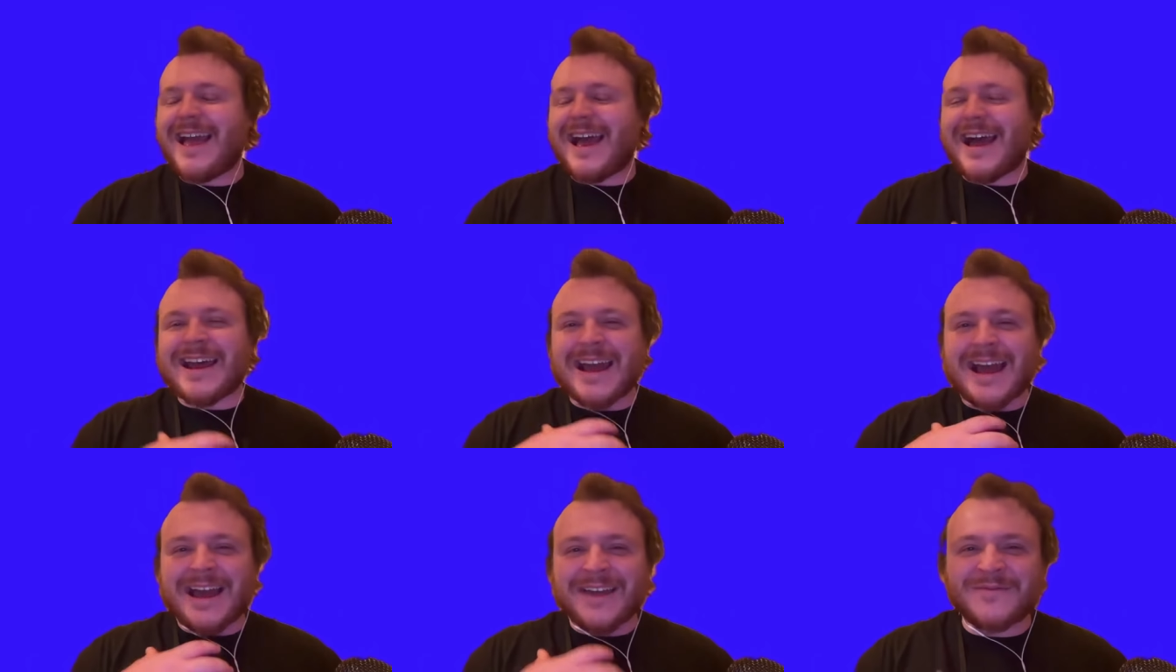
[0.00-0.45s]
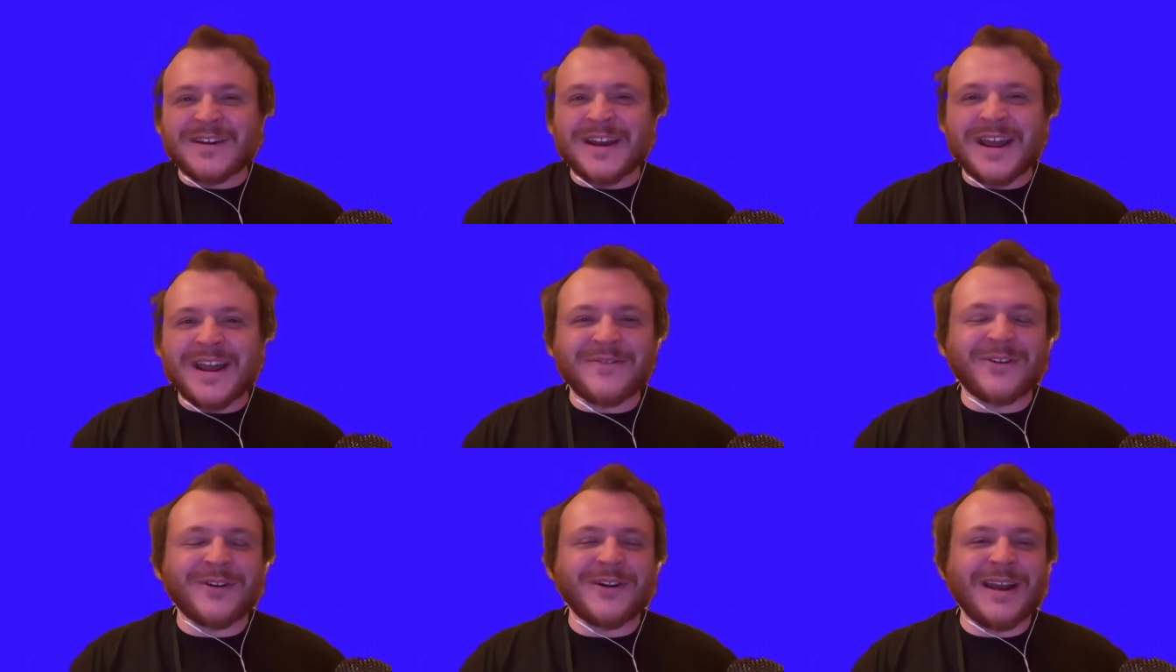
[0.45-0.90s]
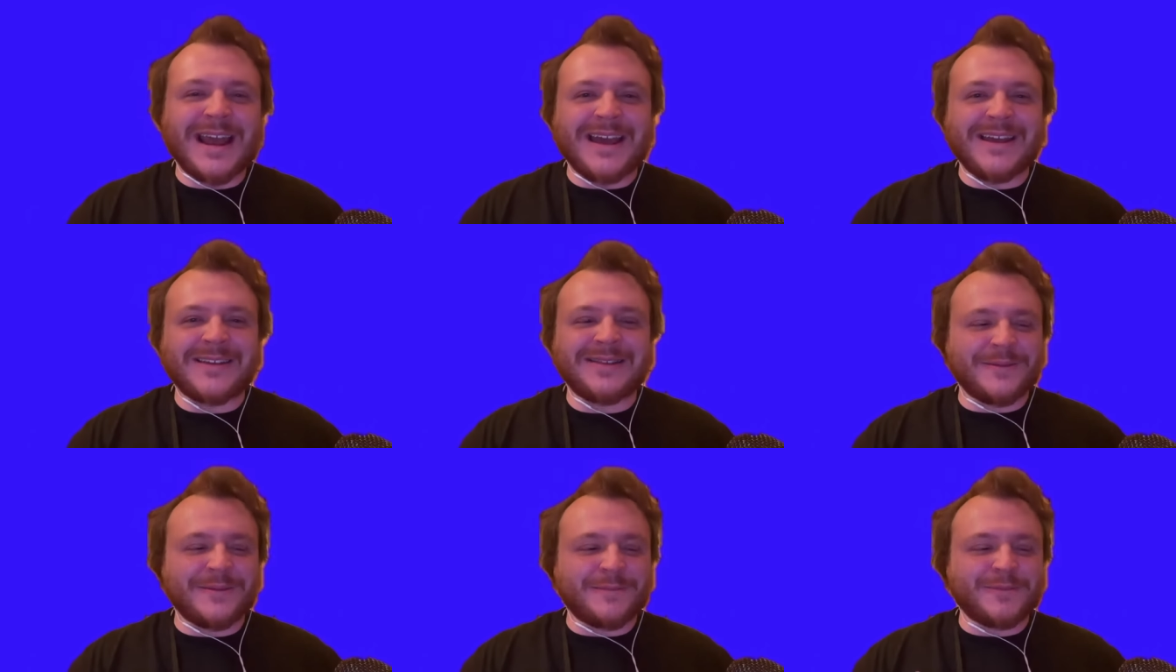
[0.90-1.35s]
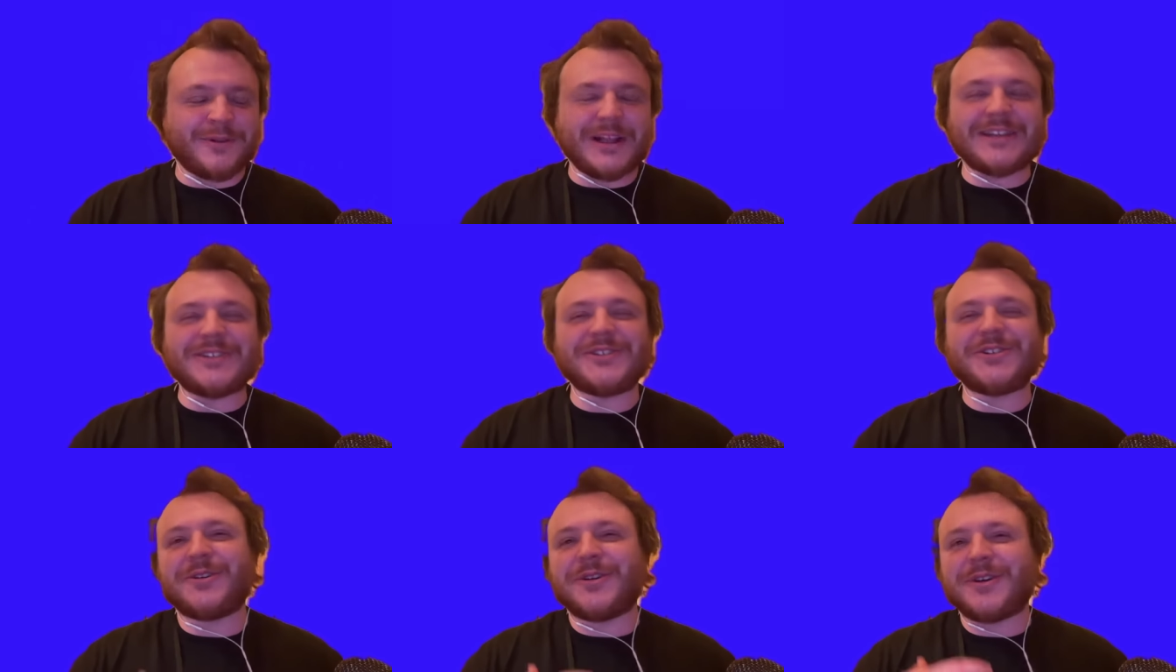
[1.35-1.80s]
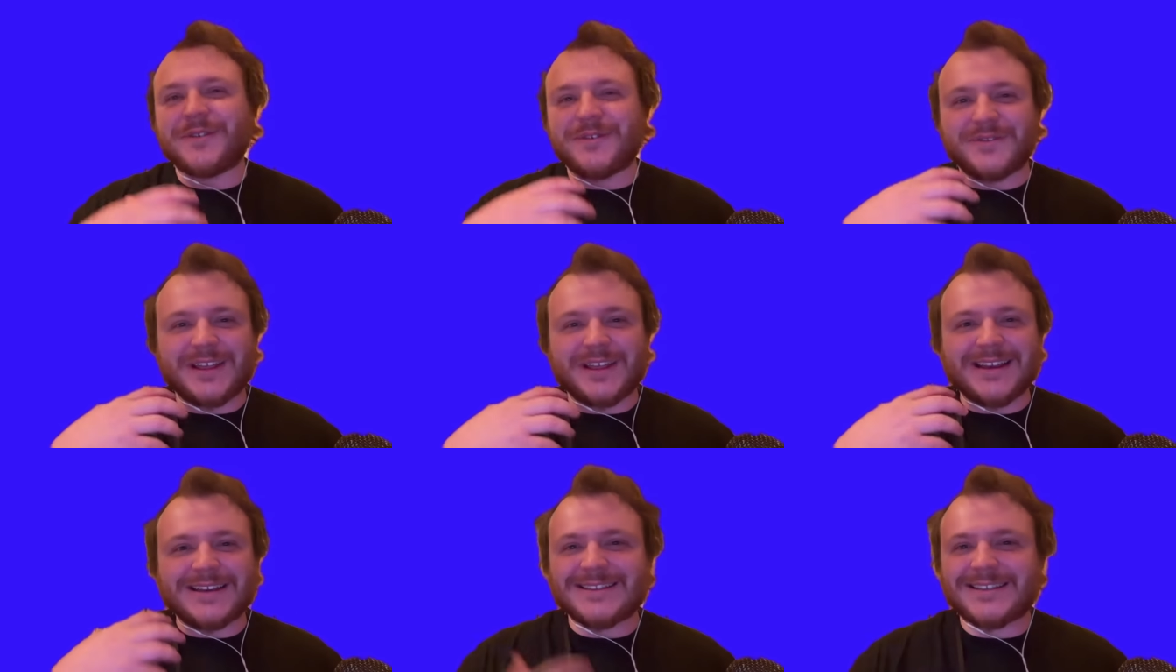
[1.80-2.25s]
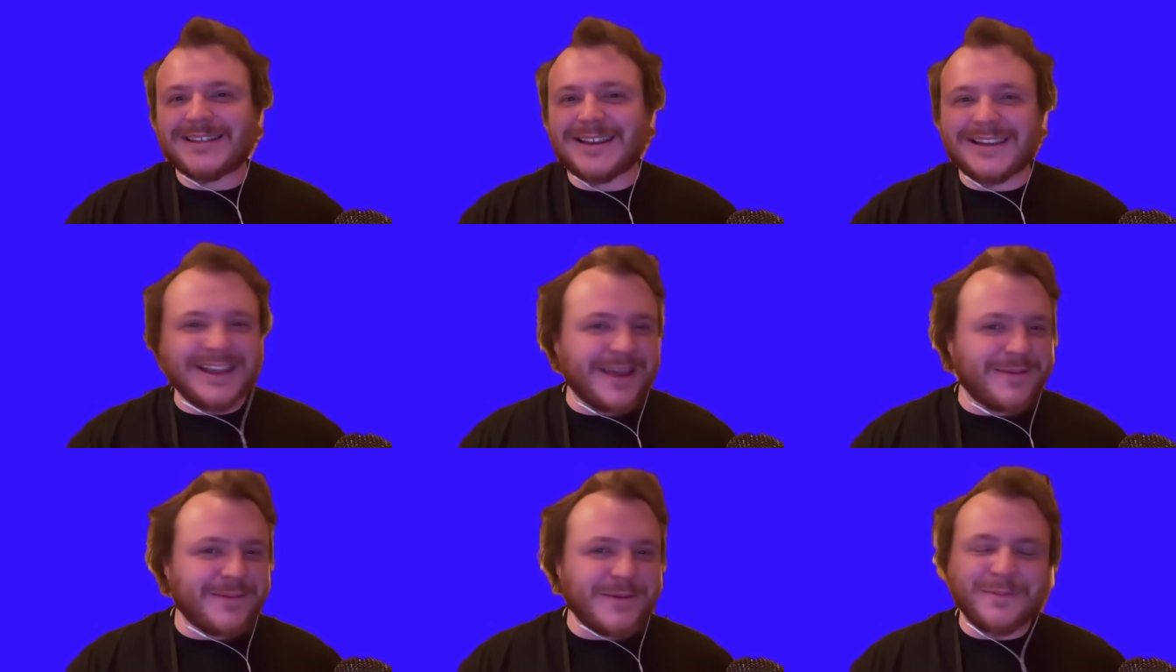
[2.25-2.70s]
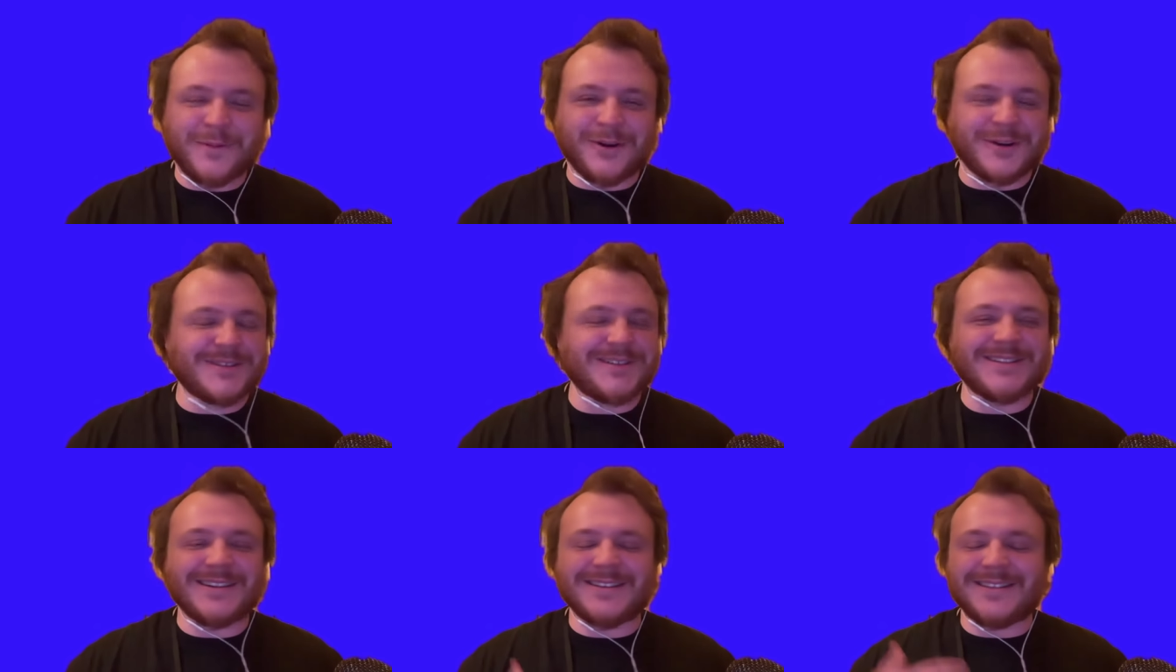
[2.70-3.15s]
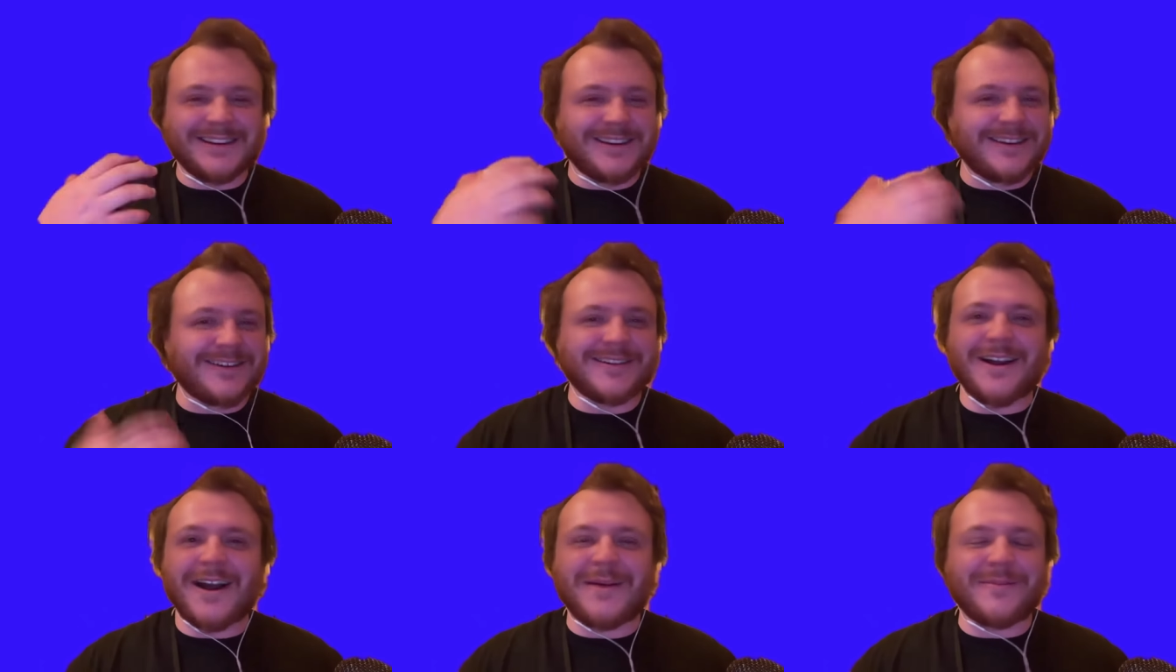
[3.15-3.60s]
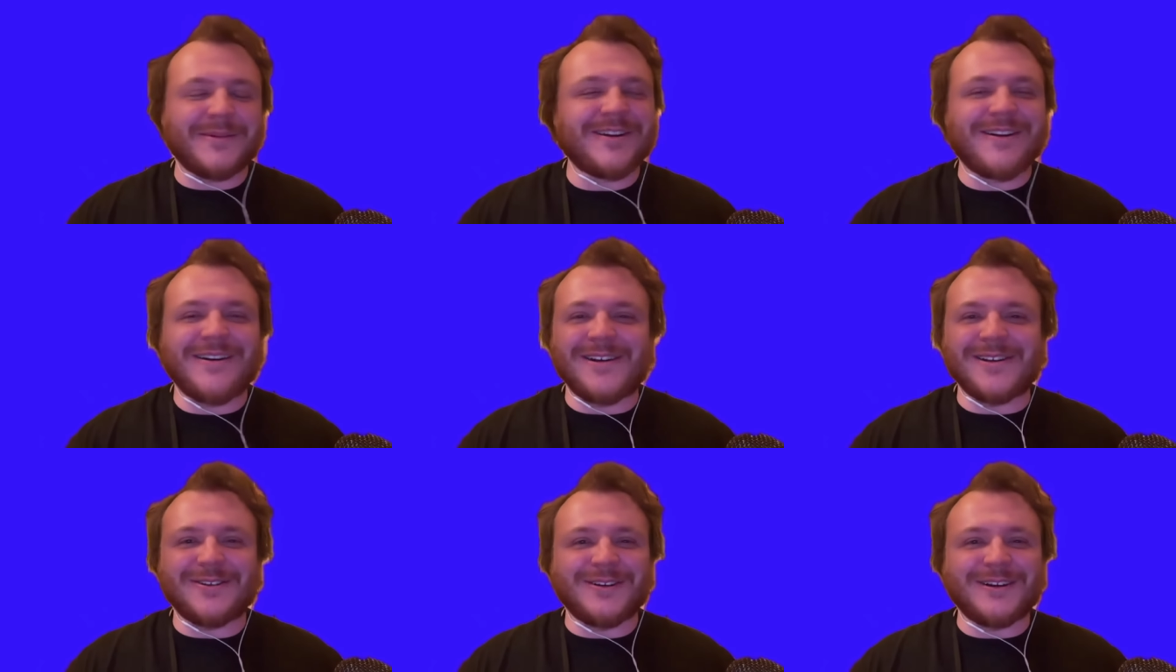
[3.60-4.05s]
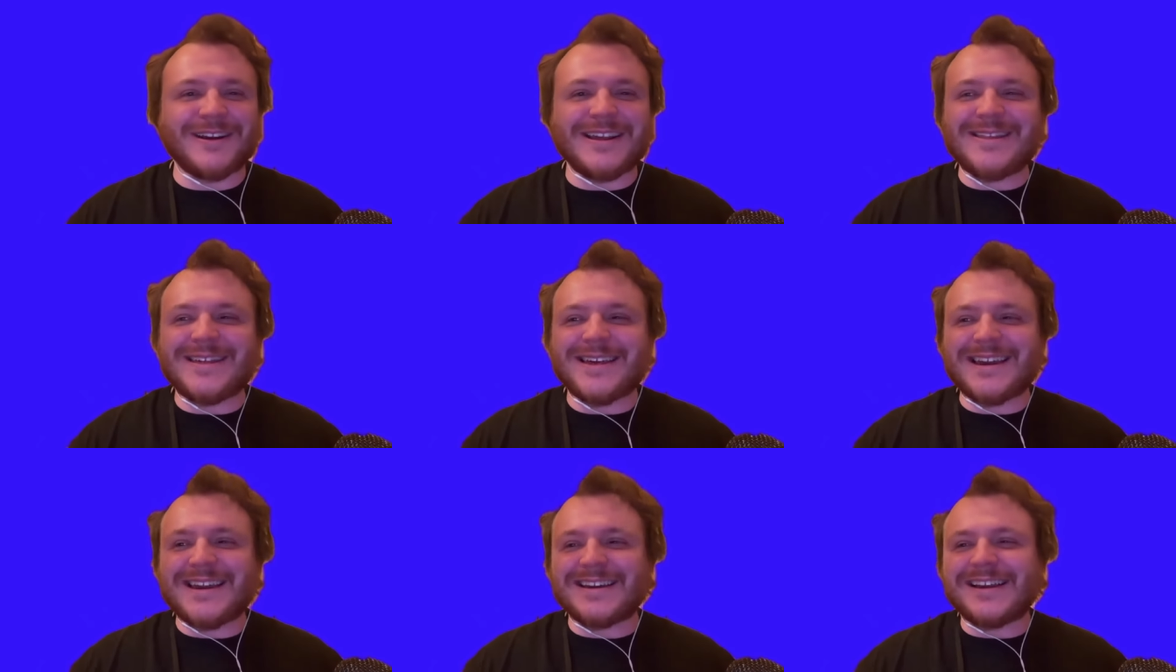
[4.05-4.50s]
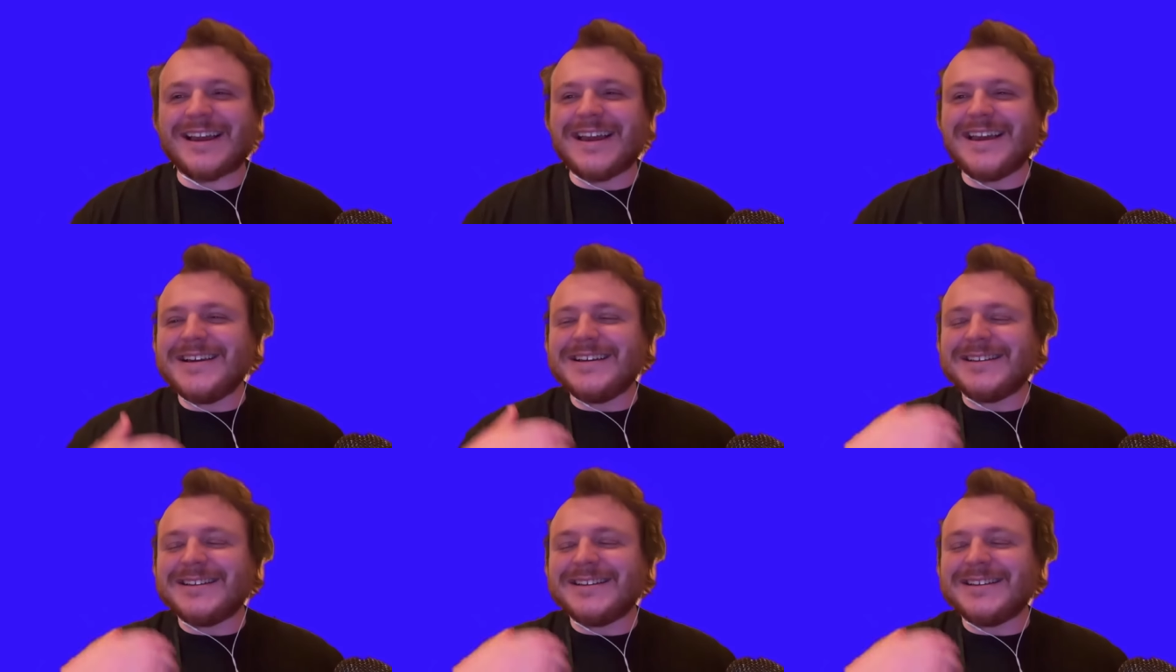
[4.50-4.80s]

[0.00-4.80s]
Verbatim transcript: I've never had the pleasure of seeing him in person, at a Comic-Con or anything.